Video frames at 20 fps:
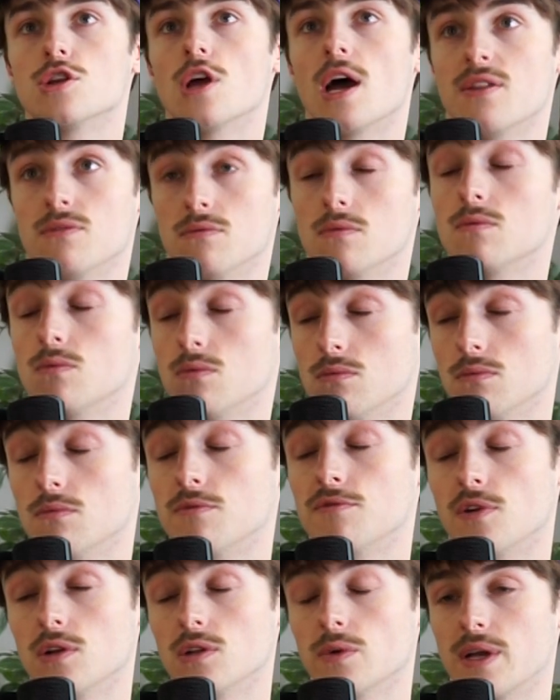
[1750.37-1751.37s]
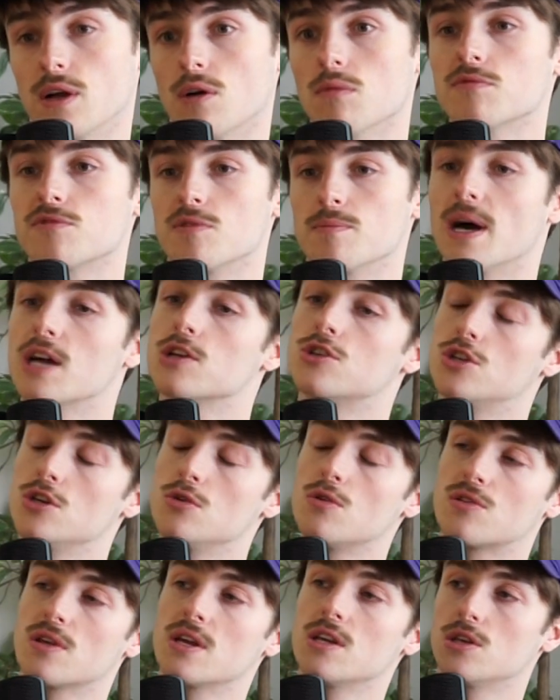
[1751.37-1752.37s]
and following on from that, do
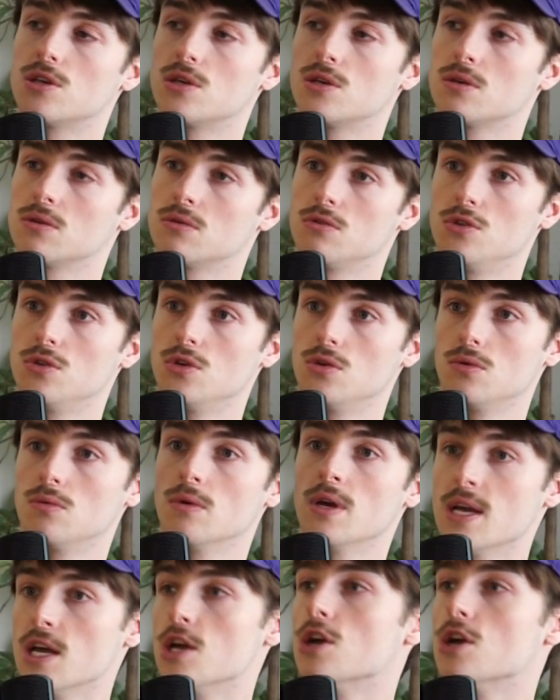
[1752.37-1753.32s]
you think you,